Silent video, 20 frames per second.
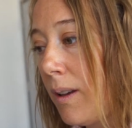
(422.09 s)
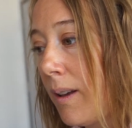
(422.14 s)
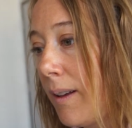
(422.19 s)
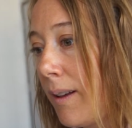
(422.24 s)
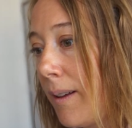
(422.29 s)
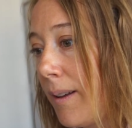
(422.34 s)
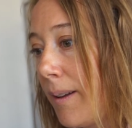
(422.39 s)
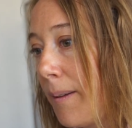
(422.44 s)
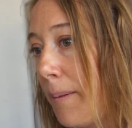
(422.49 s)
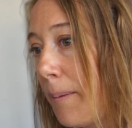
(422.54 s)

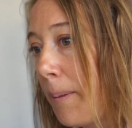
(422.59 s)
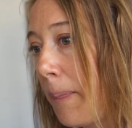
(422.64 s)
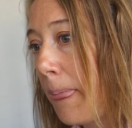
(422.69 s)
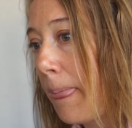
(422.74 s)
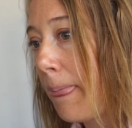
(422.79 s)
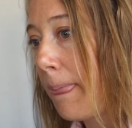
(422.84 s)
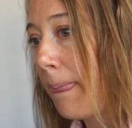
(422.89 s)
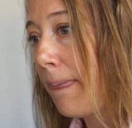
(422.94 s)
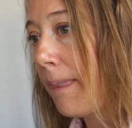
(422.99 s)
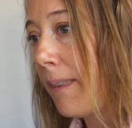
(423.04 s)

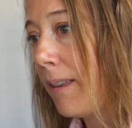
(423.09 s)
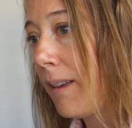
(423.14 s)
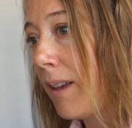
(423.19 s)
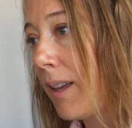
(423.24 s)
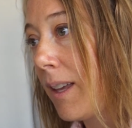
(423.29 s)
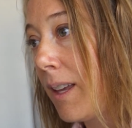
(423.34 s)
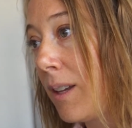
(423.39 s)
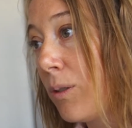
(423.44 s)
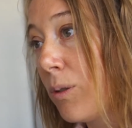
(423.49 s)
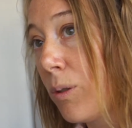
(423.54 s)

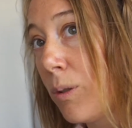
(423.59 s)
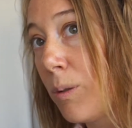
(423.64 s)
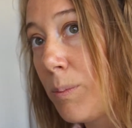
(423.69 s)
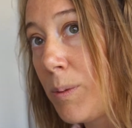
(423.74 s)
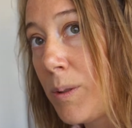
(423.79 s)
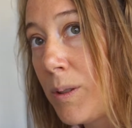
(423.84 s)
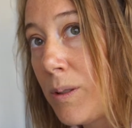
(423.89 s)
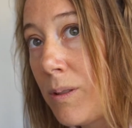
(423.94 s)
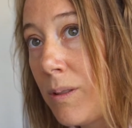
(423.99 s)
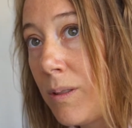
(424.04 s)
in
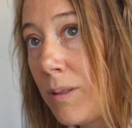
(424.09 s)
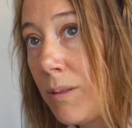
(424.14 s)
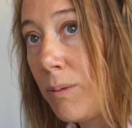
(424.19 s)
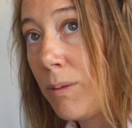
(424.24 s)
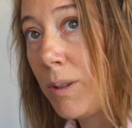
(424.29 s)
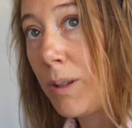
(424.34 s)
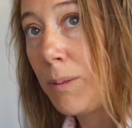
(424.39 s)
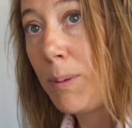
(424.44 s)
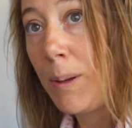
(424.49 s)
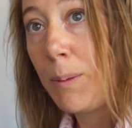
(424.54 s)
groups
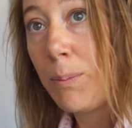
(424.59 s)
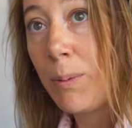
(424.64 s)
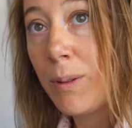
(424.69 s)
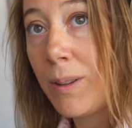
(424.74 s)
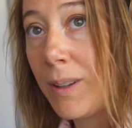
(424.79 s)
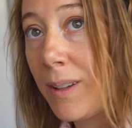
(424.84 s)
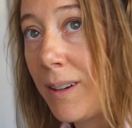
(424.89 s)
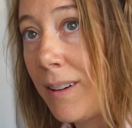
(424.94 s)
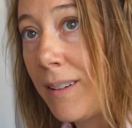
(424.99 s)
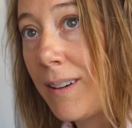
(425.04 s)
with people
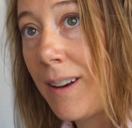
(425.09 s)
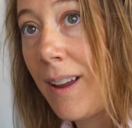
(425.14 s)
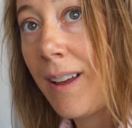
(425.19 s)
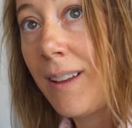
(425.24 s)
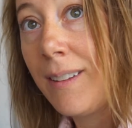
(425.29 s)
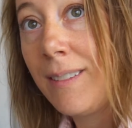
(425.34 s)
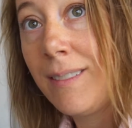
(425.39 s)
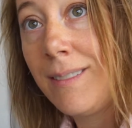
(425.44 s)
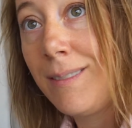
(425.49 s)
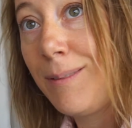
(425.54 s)
that are
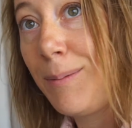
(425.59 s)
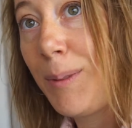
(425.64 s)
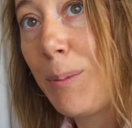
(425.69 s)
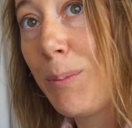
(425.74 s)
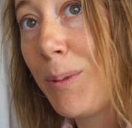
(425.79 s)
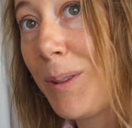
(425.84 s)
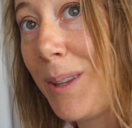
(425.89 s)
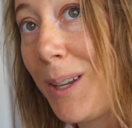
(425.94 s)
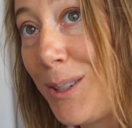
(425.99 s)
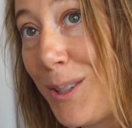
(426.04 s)
not
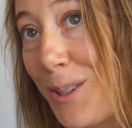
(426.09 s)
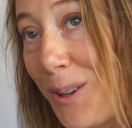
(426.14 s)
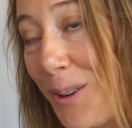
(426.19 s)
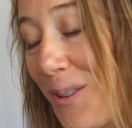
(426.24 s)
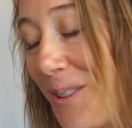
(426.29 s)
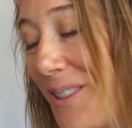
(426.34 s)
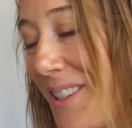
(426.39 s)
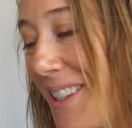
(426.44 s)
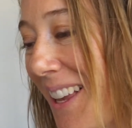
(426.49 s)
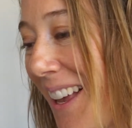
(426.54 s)
people they
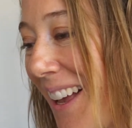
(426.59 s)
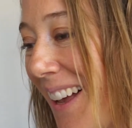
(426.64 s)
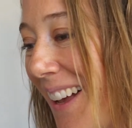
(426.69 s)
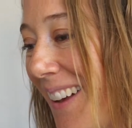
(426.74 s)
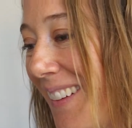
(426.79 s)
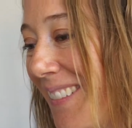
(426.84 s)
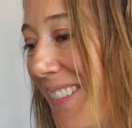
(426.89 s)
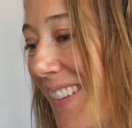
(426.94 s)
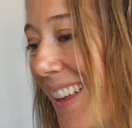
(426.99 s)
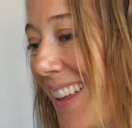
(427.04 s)
chose,
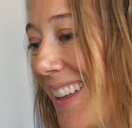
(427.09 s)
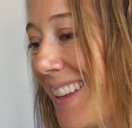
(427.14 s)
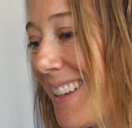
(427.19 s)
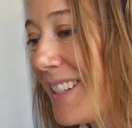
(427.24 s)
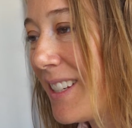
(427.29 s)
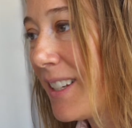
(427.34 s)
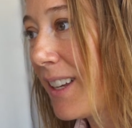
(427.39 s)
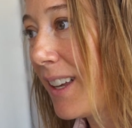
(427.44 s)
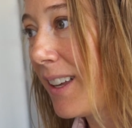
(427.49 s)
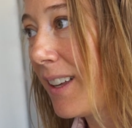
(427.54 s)

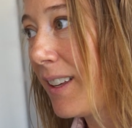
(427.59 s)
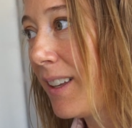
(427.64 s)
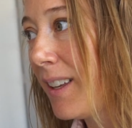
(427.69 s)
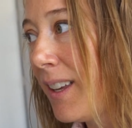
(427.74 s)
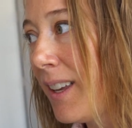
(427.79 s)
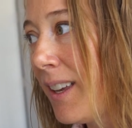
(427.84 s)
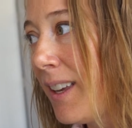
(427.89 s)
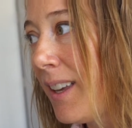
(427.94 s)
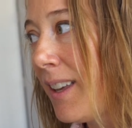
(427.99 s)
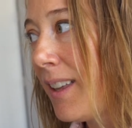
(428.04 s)
and
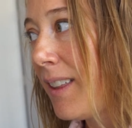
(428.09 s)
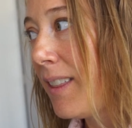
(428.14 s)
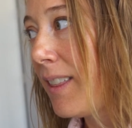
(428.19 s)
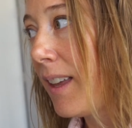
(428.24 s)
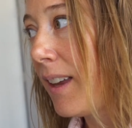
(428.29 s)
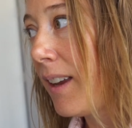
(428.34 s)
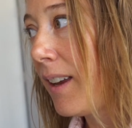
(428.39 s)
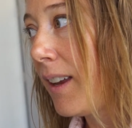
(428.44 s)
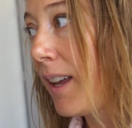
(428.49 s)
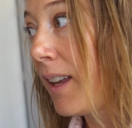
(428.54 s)

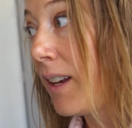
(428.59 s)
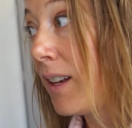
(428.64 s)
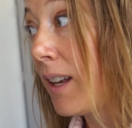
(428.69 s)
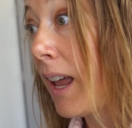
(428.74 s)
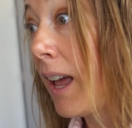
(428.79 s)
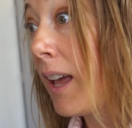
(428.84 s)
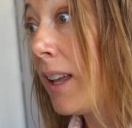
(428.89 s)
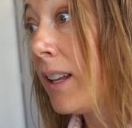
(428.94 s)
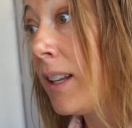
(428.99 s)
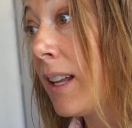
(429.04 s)

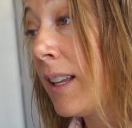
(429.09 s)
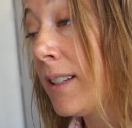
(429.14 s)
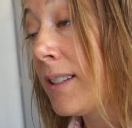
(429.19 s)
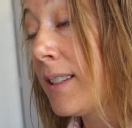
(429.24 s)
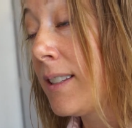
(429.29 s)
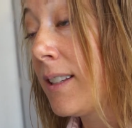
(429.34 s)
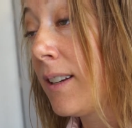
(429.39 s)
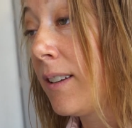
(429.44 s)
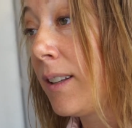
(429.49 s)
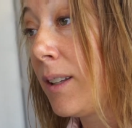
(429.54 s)
not
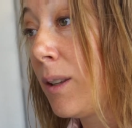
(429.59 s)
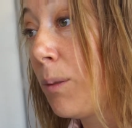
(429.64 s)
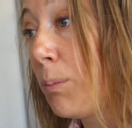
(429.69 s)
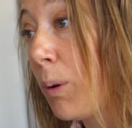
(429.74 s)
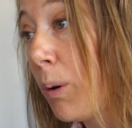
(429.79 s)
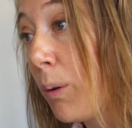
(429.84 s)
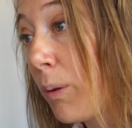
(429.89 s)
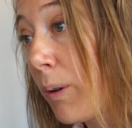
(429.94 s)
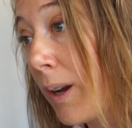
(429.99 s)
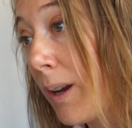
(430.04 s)
necessarily in the
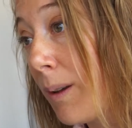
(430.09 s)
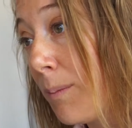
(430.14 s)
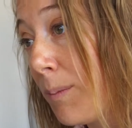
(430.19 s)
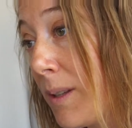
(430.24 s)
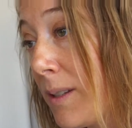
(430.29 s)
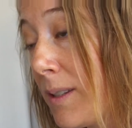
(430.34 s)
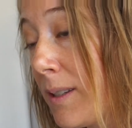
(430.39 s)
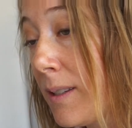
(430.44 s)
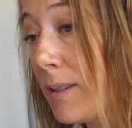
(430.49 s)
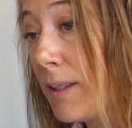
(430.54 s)
program.
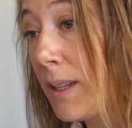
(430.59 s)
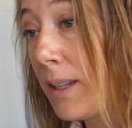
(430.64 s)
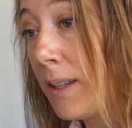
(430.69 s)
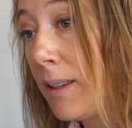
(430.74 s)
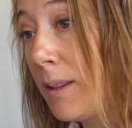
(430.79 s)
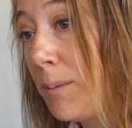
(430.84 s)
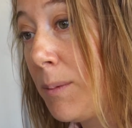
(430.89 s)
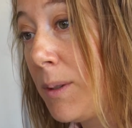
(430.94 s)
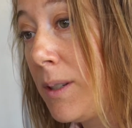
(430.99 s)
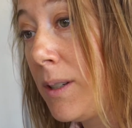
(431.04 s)
This is
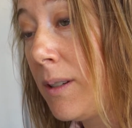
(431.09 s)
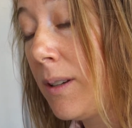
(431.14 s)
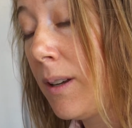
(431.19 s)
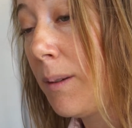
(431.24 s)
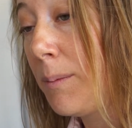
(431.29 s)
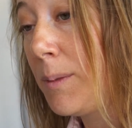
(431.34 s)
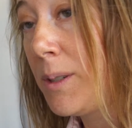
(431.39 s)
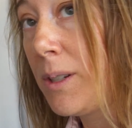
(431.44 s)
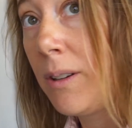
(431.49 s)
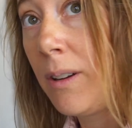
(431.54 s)
in
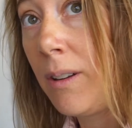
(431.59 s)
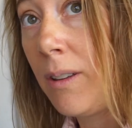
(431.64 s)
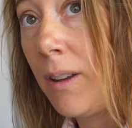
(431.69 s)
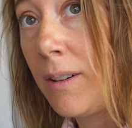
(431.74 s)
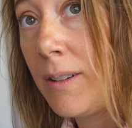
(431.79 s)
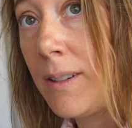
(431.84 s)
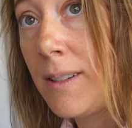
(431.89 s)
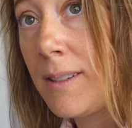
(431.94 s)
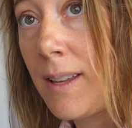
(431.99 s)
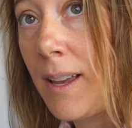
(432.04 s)
material
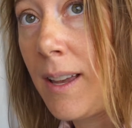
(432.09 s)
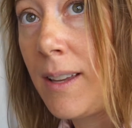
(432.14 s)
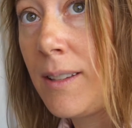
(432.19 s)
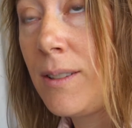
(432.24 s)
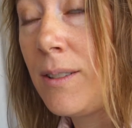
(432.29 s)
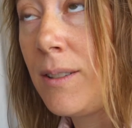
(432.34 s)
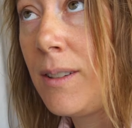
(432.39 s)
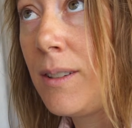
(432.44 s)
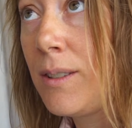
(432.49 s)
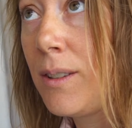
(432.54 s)
art design,
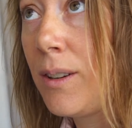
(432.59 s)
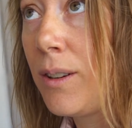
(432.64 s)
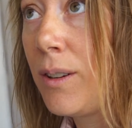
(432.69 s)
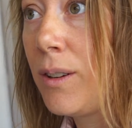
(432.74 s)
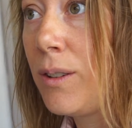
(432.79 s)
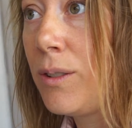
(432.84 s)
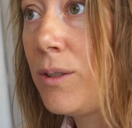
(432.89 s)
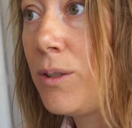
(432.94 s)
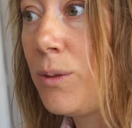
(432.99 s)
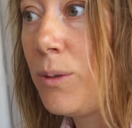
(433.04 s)
so these
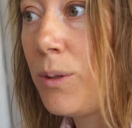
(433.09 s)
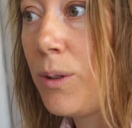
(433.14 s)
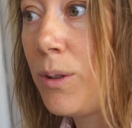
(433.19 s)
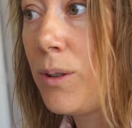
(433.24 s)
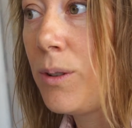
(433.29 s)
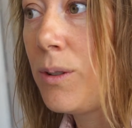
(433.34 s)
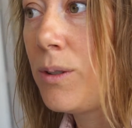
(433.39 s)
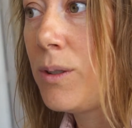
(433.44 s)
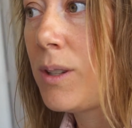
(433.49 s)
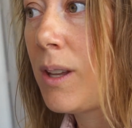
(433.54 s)
are
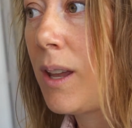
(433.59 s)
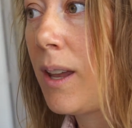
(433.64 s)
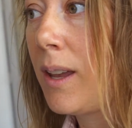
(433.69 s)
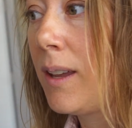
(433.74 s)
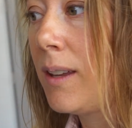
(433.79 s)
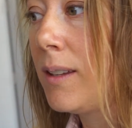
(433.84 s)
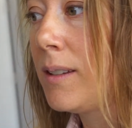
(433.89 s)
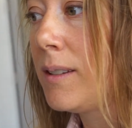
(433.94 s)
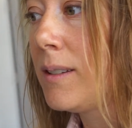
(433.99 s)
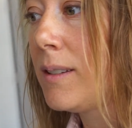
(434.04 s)
jewelers
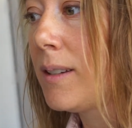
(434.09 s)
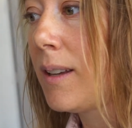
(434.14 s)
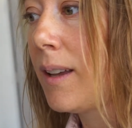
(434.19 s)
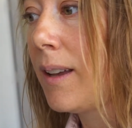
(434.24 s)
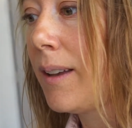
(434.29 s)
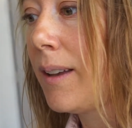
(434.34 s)
and